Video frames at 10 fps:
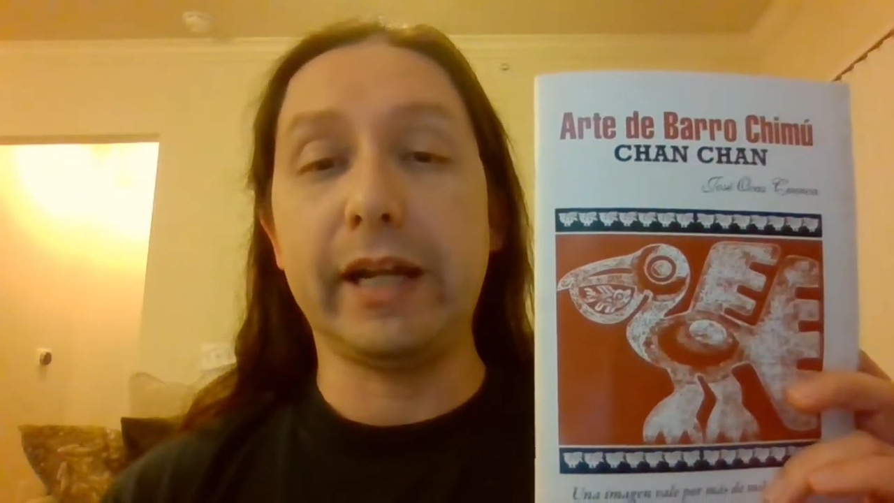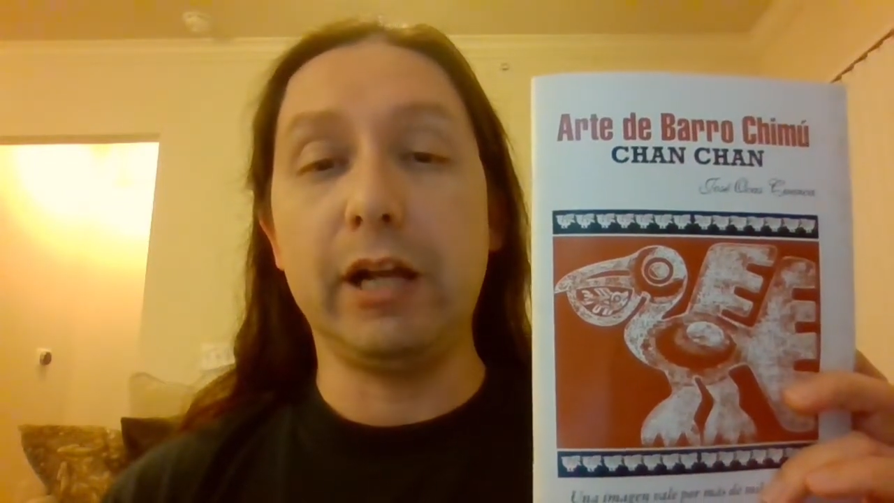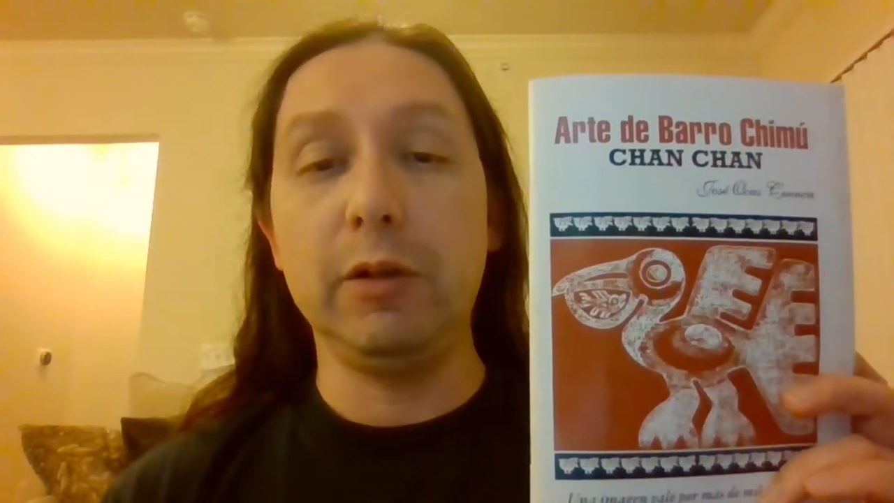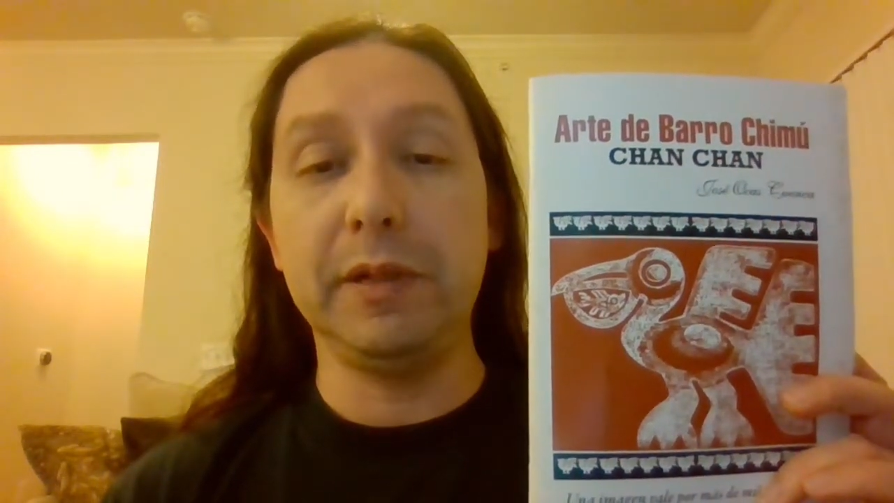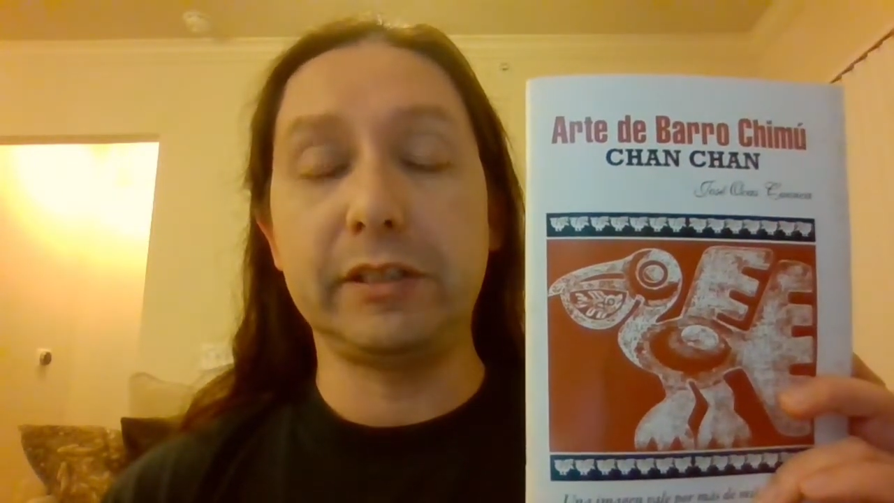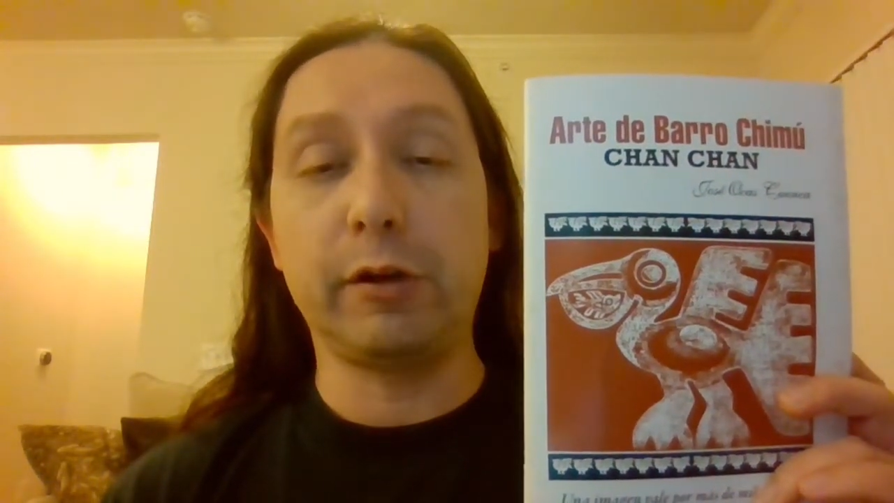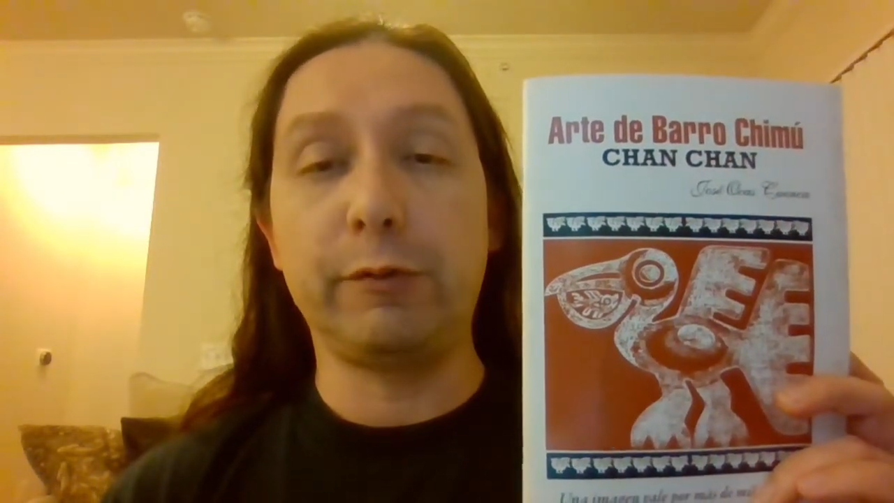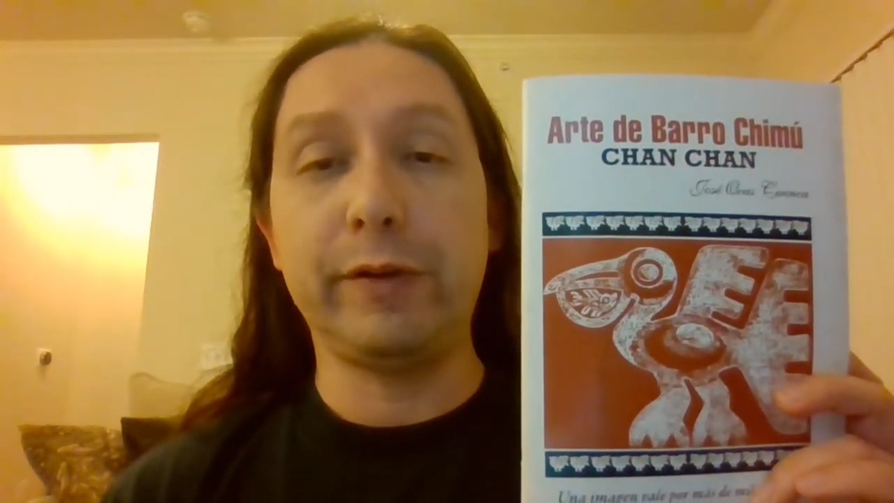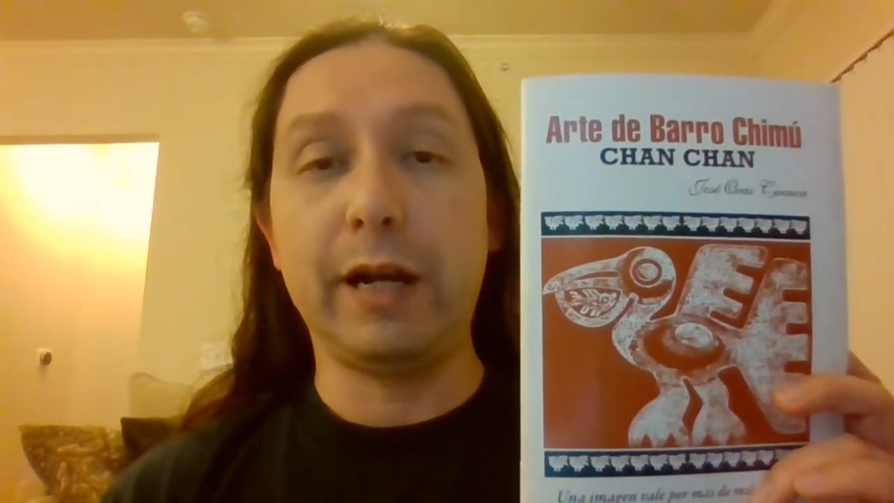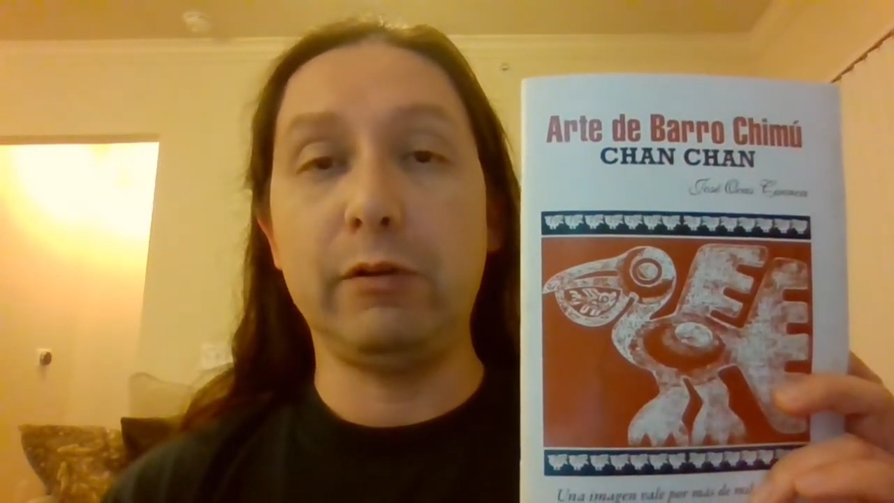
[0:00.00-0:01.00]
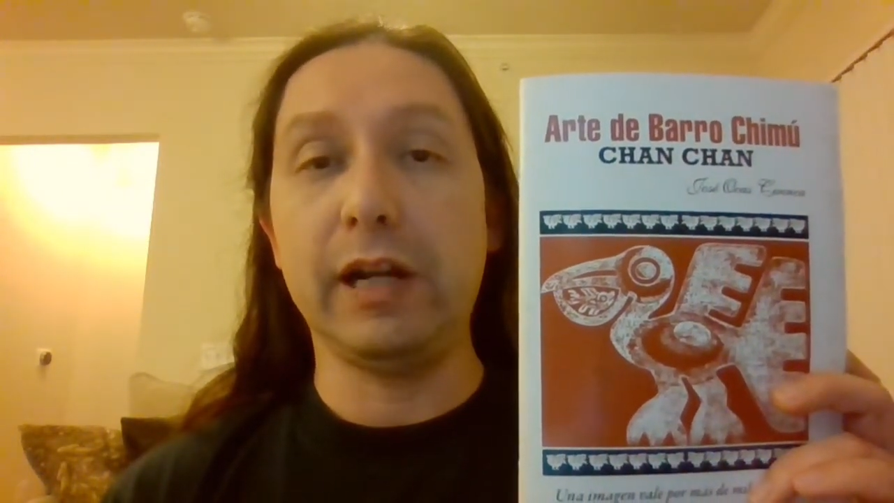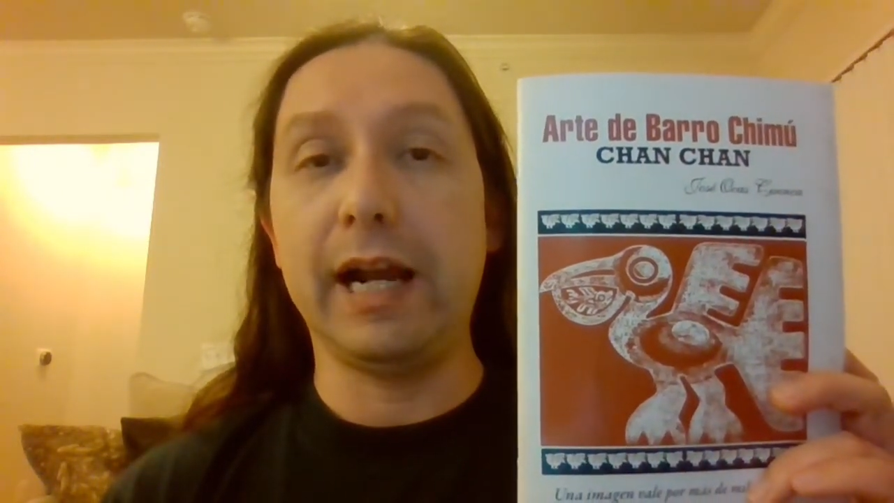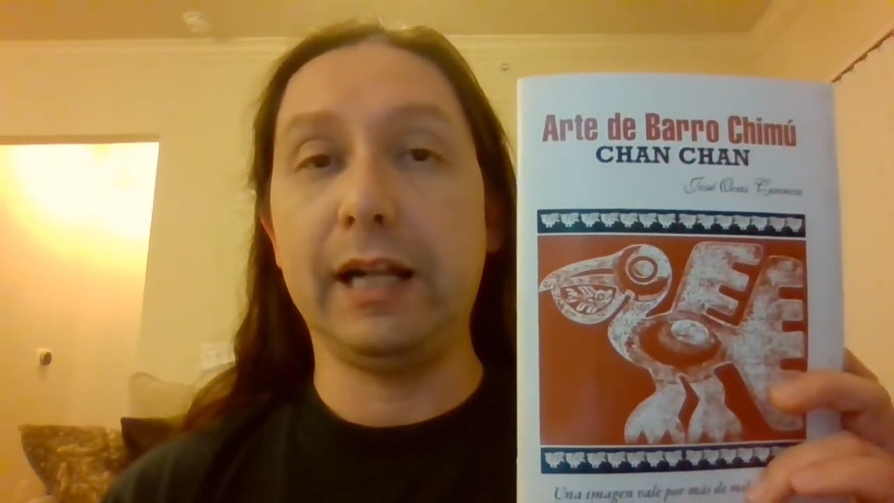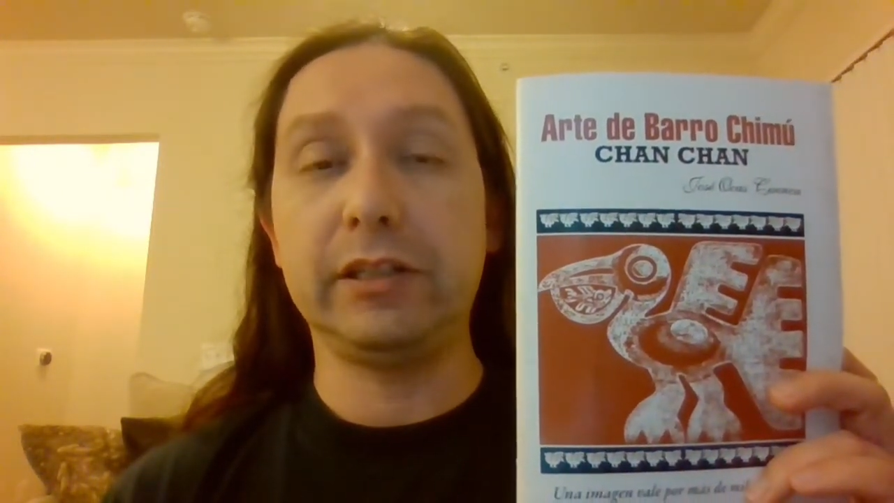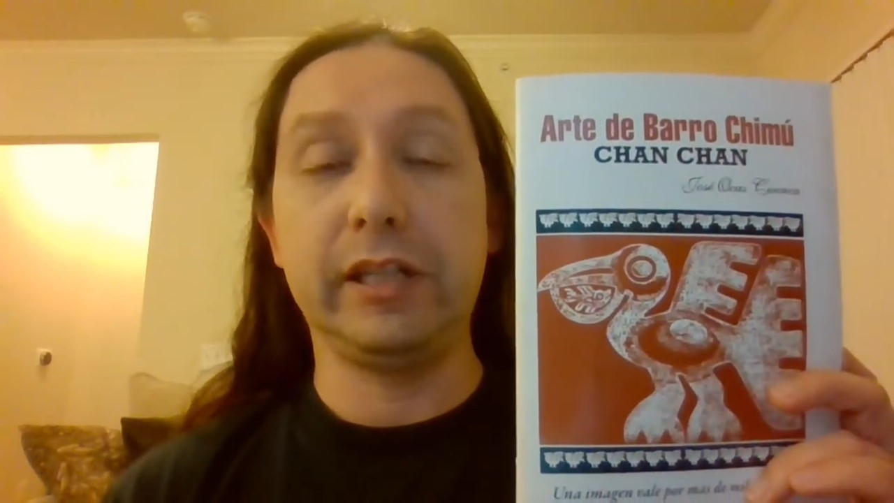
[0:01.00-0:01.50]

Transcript: elements that are found at